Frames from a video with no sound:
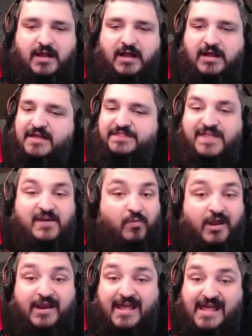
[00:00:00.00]
I think we're
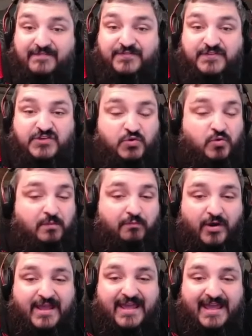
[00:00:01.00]
going to have to
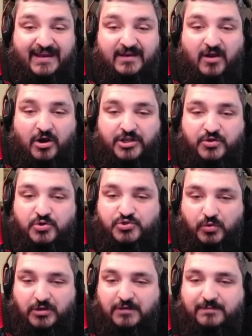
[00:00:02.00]
bring in our
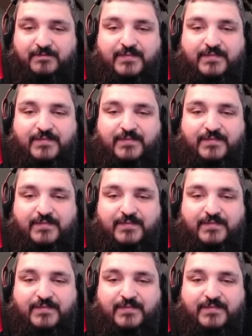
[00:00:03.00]
usual